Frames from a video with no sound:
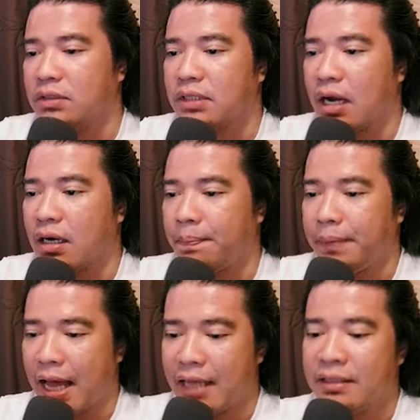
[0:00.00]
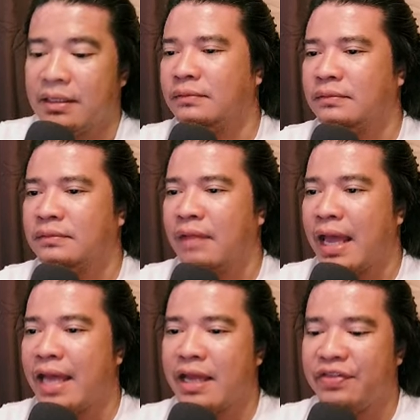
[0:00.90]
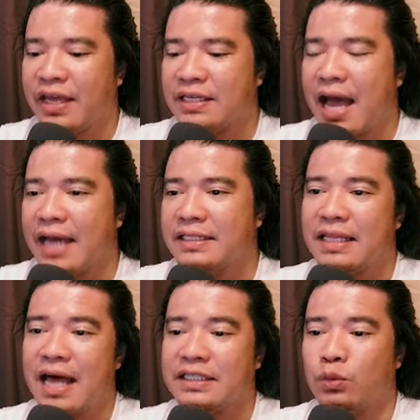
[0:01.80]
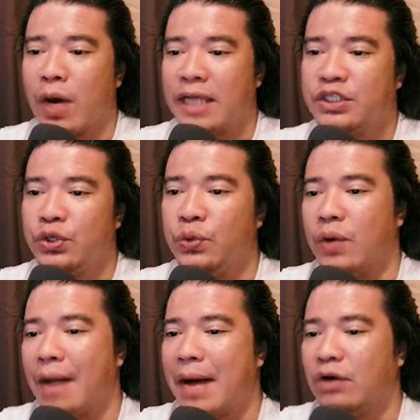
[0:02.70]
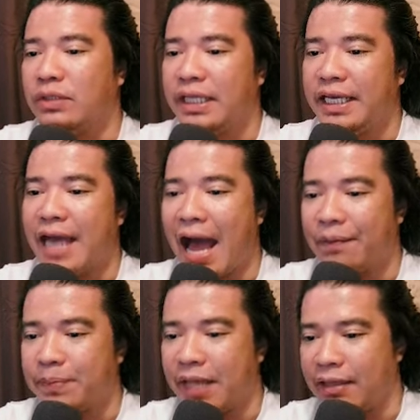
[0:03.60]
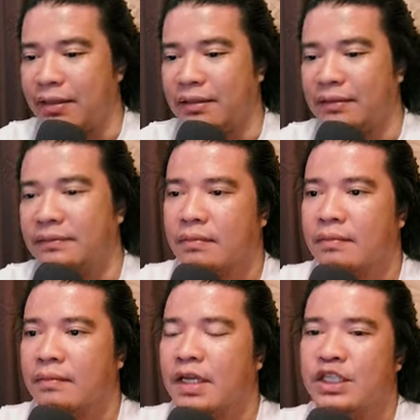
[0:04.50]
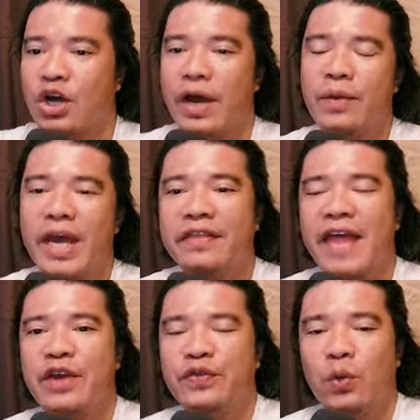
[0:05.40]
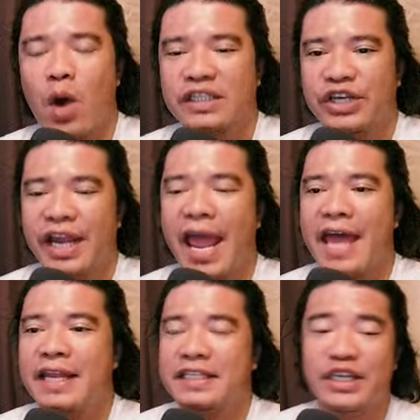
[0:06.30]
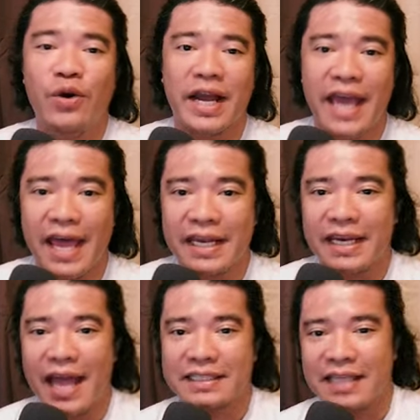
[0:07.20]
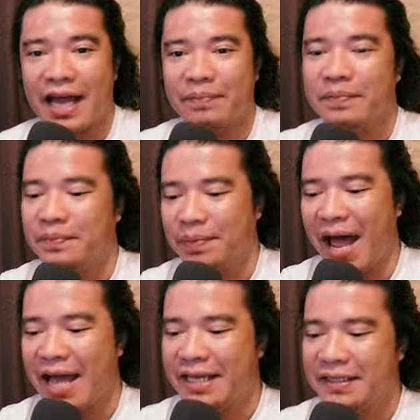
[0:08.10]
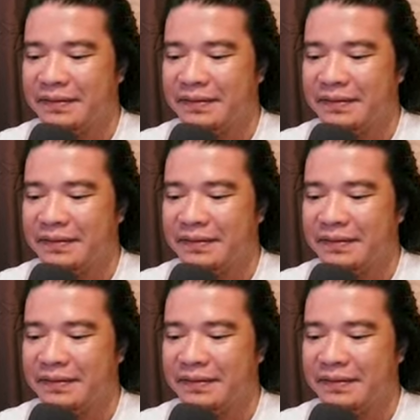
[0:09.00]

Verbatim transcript: star up plan and I think, guys, that's what's new about the update. So anyway, thank you for watching and see you again next time. Bye-bye!